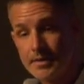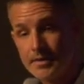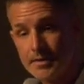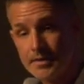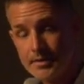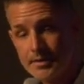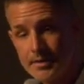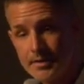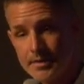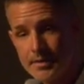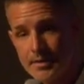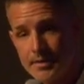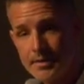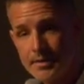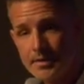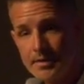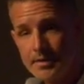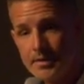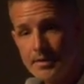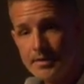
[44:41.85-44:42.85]

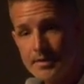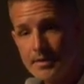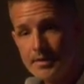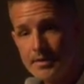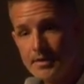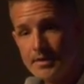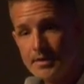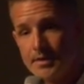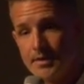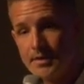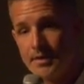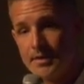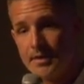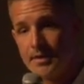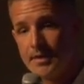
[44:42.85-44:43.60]
Nobody speaks.